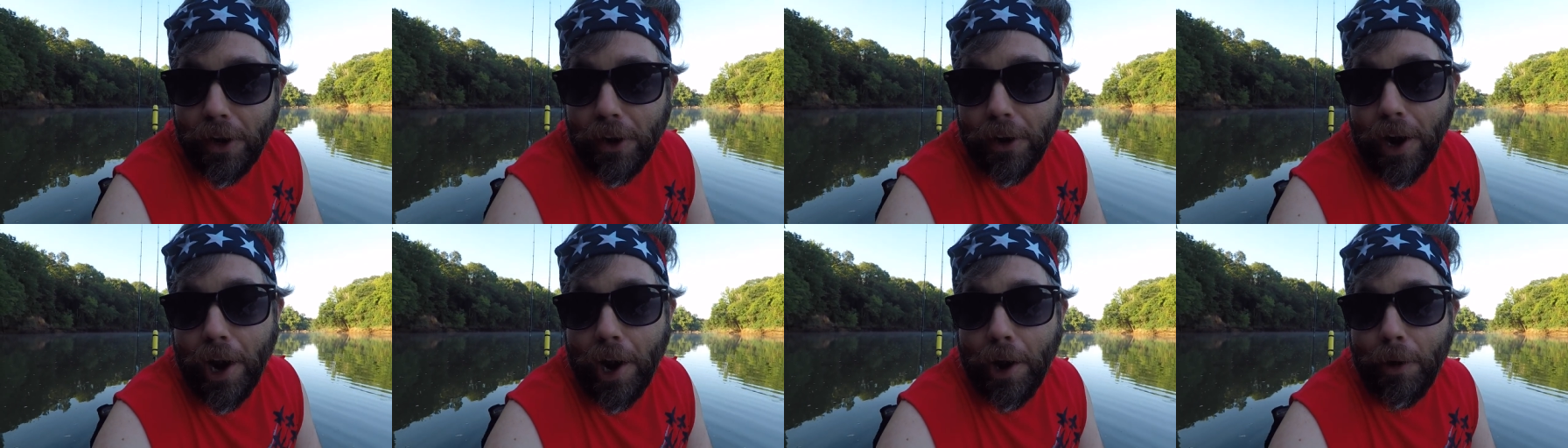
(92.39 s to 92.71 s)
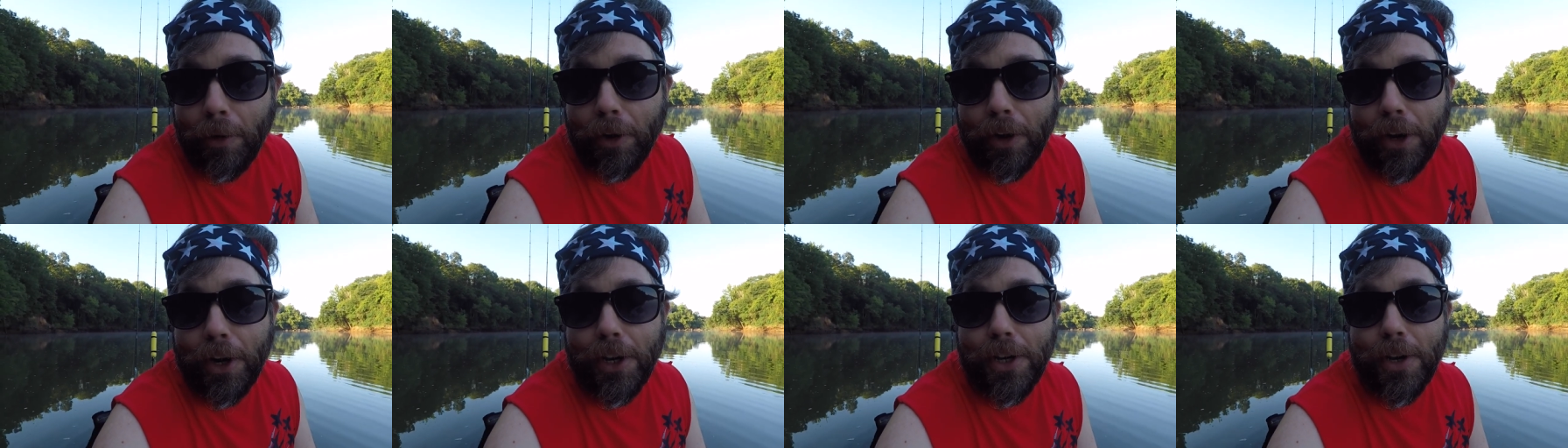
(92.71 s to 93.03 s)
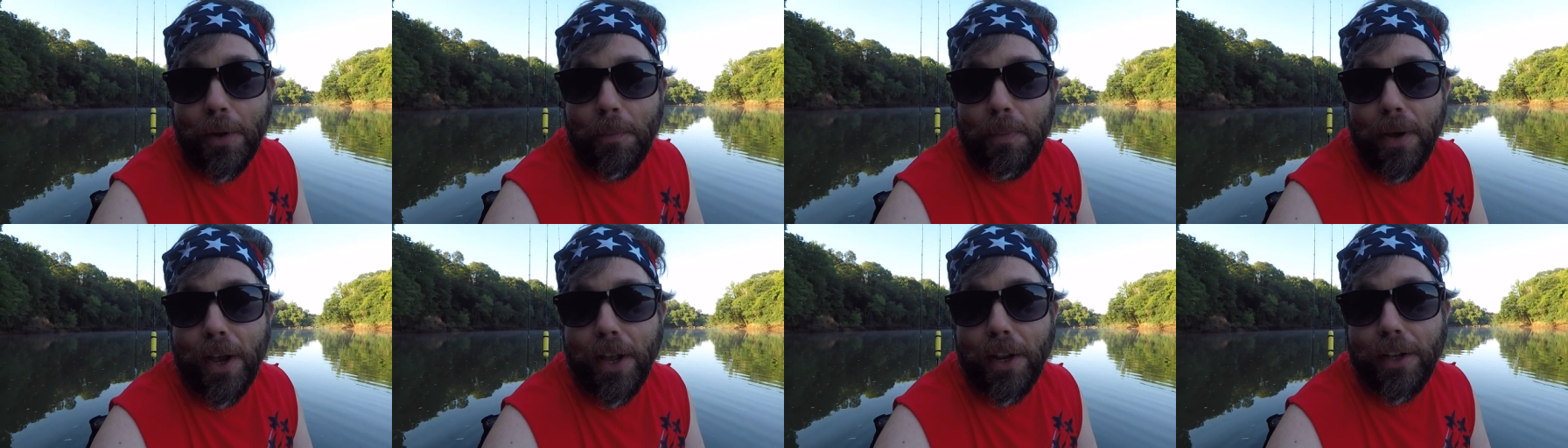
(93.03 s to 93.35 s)
our
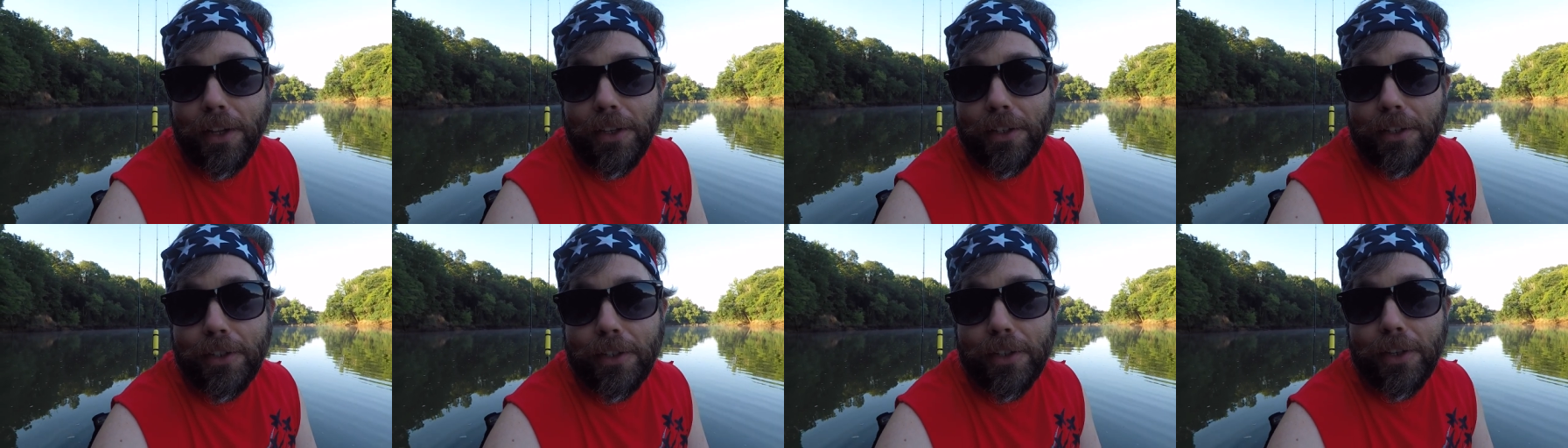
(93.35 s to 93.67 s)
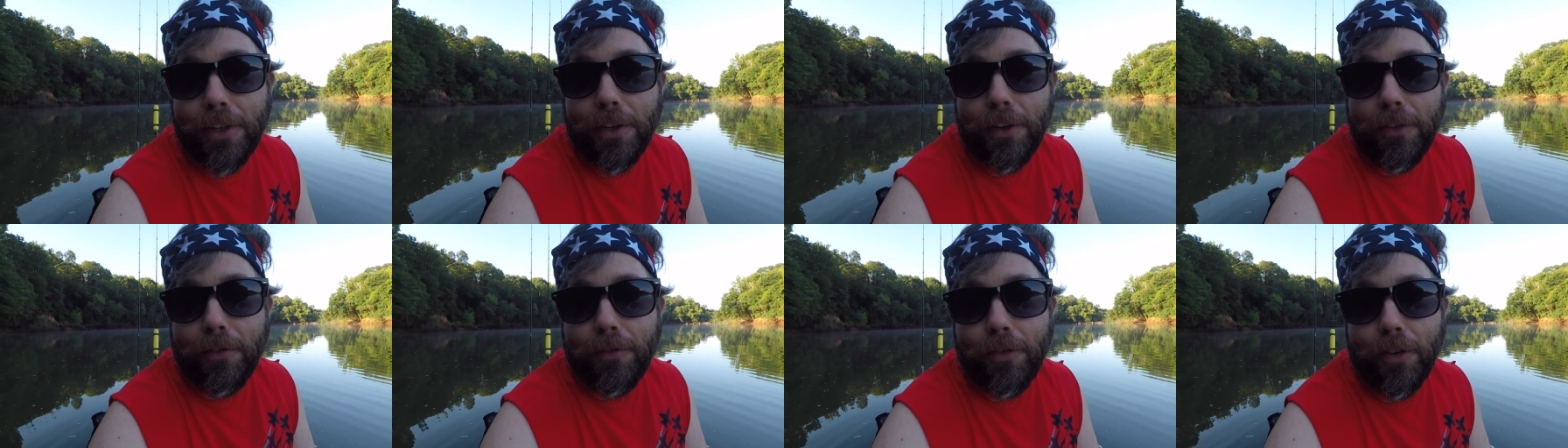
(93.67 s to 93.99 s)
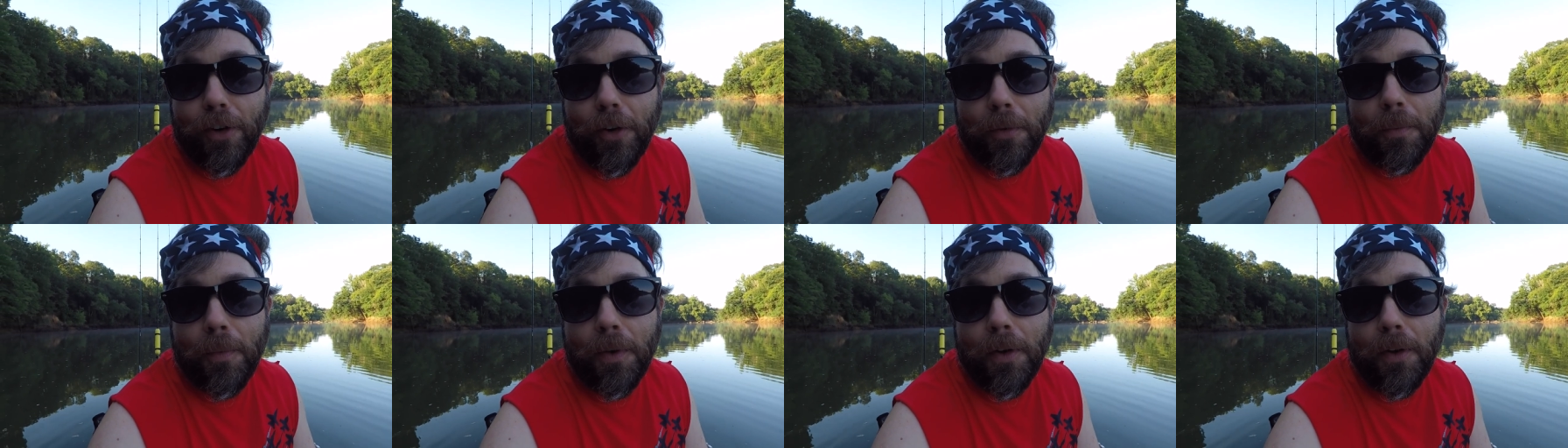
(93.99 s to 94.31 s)
independence
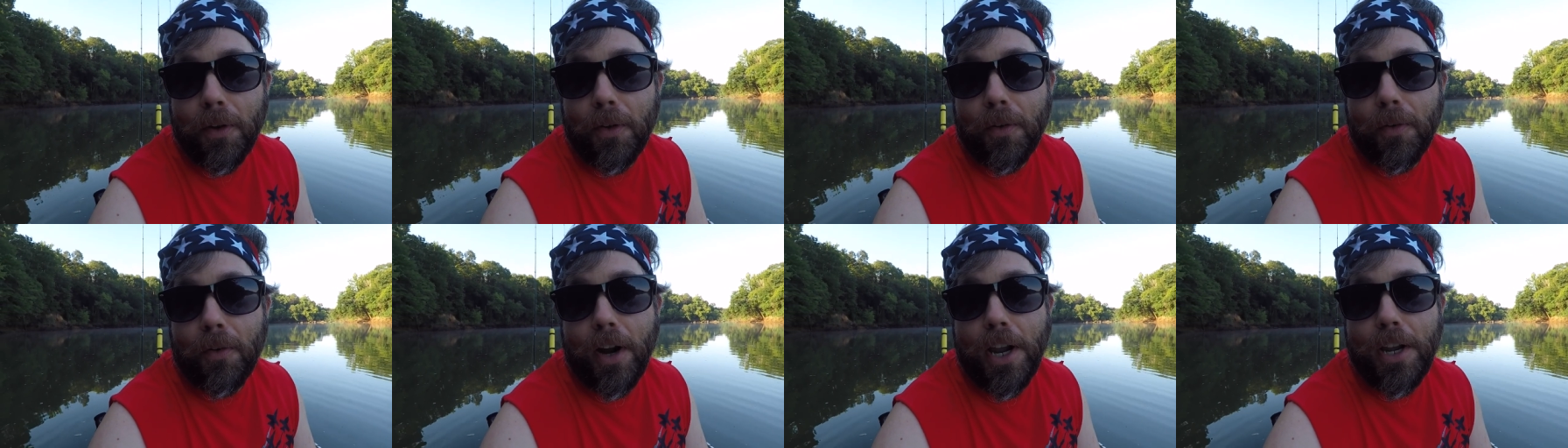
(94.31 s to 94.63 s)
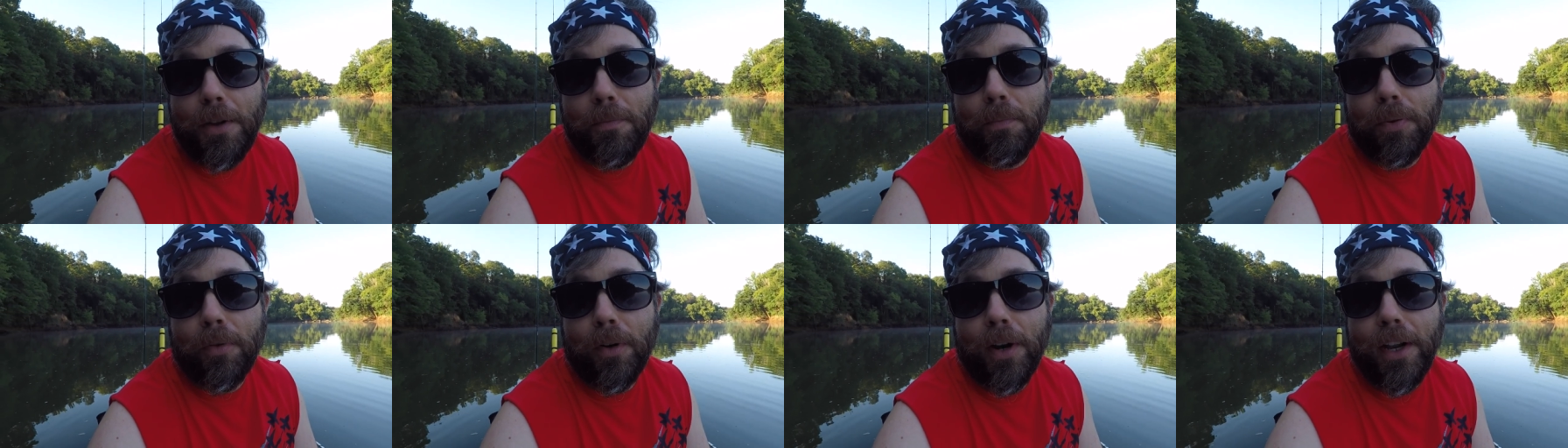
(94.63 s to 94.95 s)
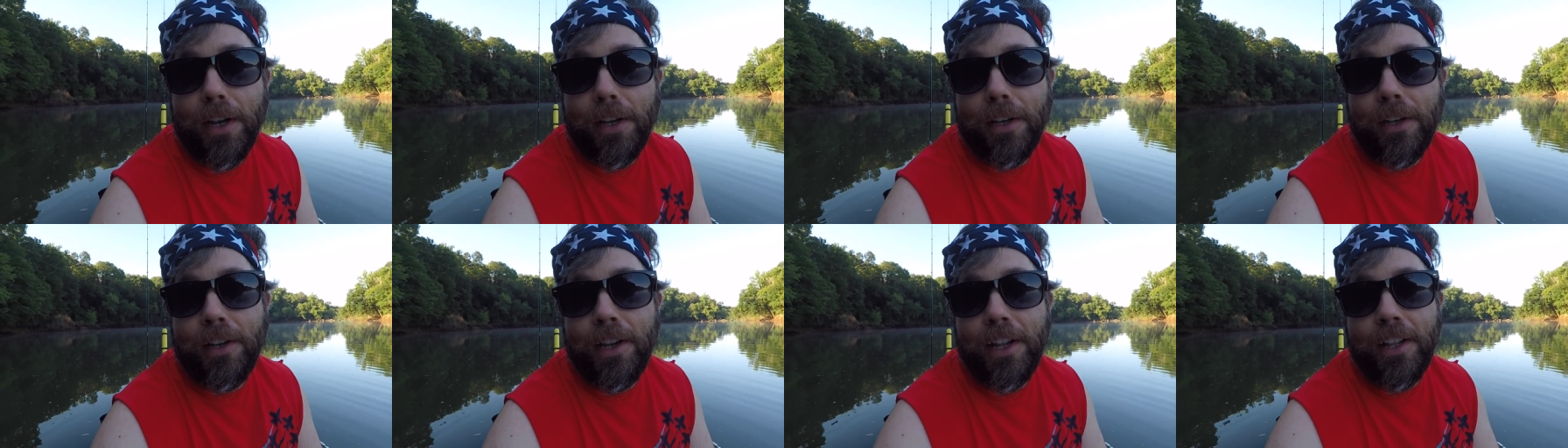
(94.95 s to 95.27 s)
from Great
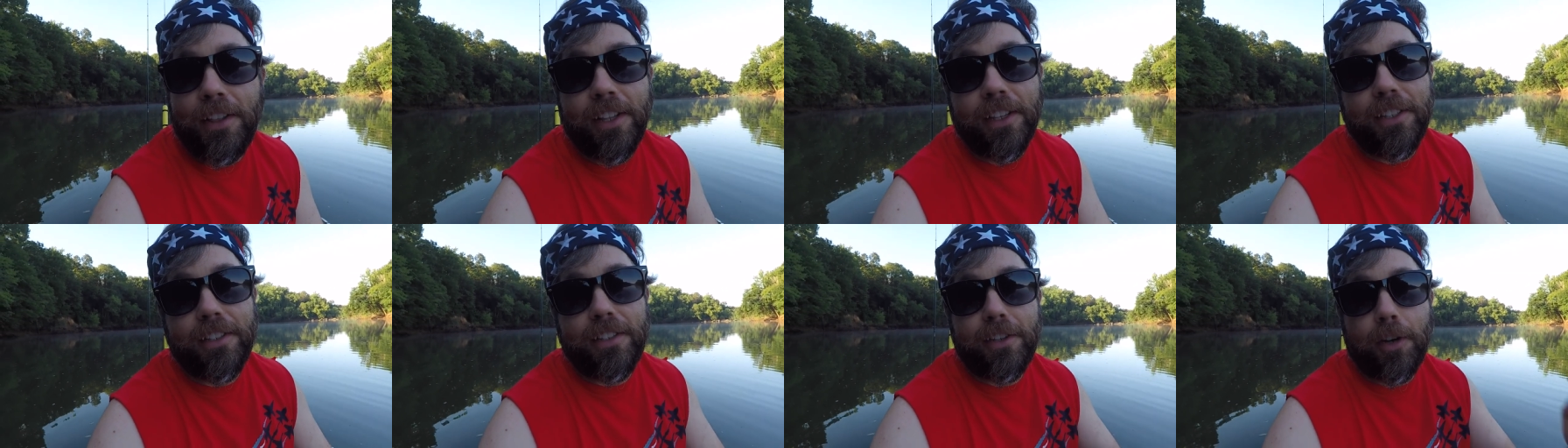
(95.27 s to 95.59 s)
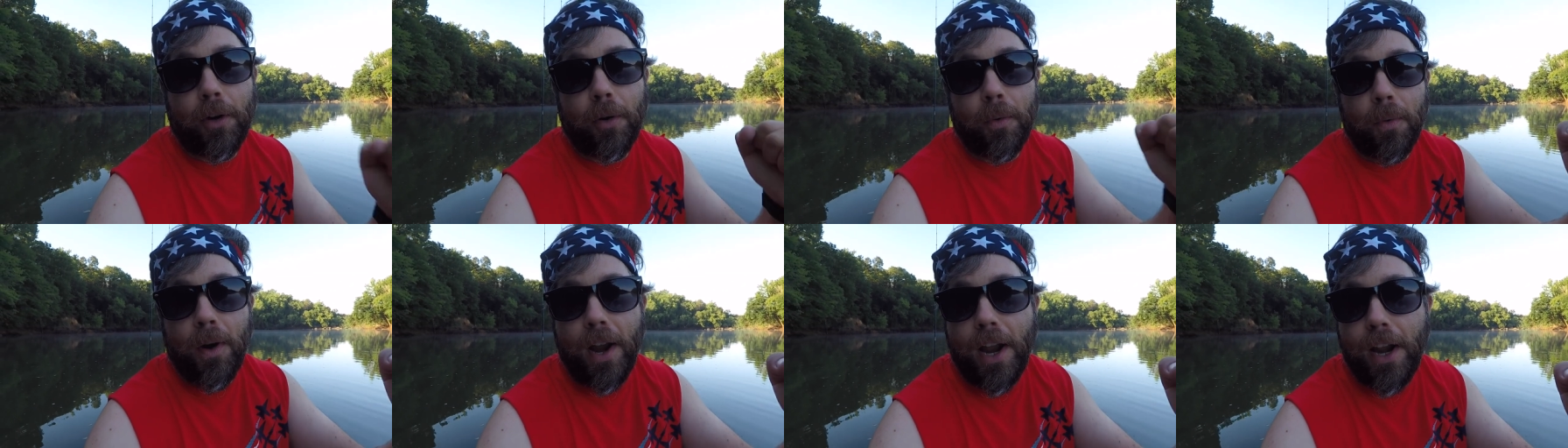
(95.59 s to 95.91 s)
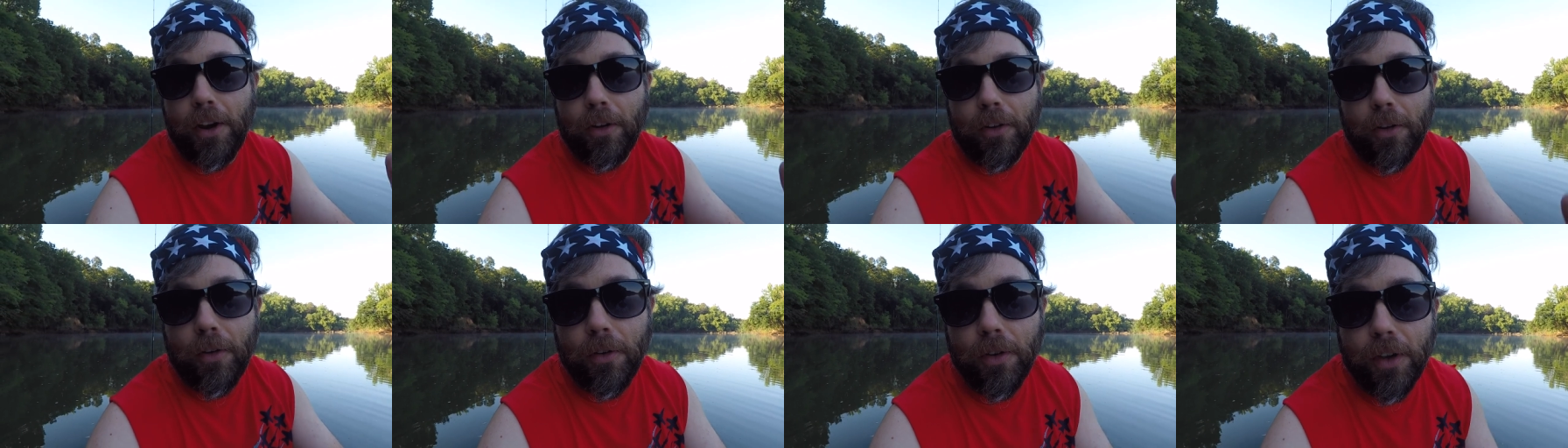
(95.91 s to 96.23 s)
Britain and the
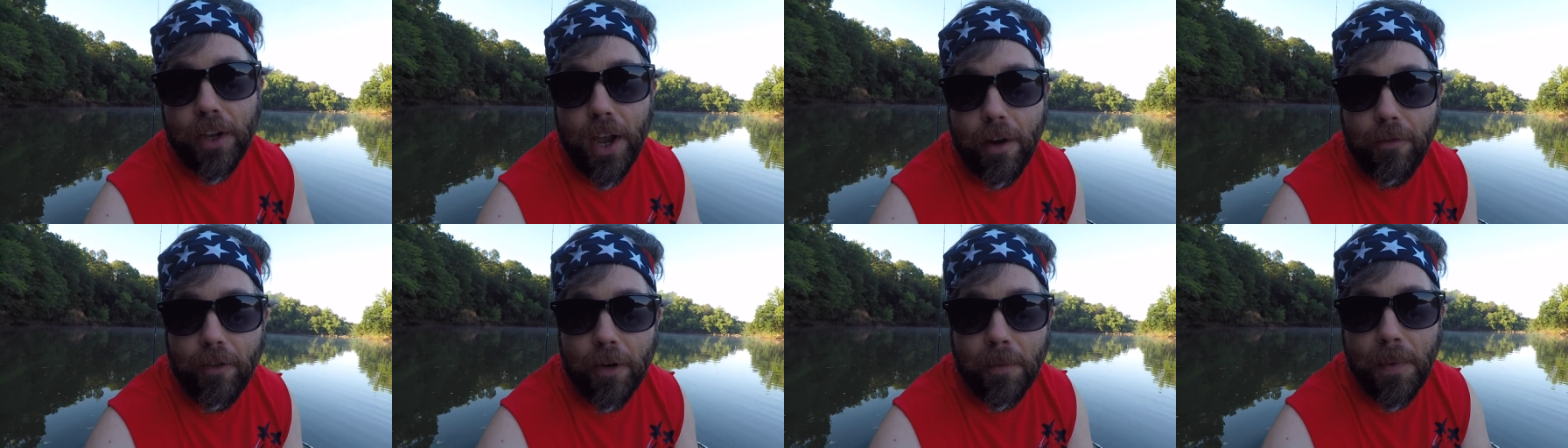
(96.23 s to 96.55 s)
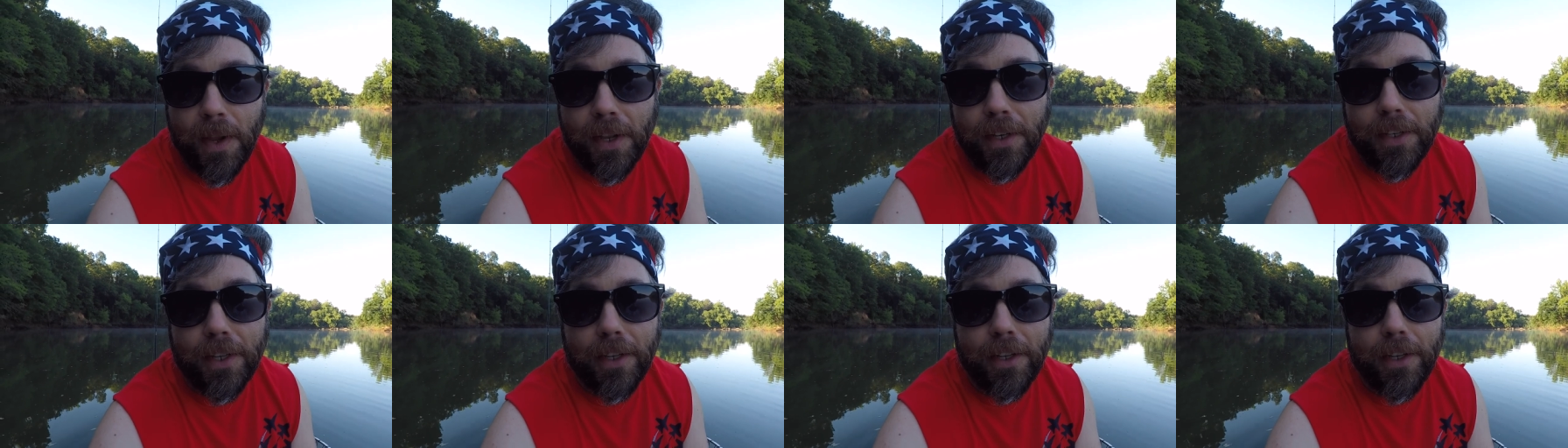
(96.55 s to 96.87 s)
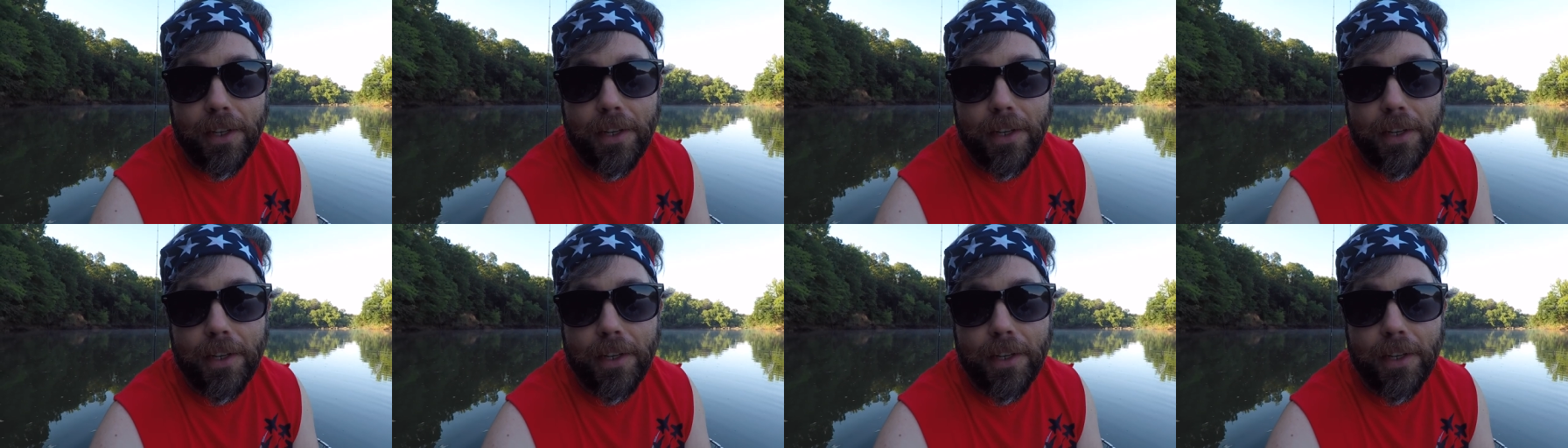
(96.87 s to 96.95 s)
tyrannical government,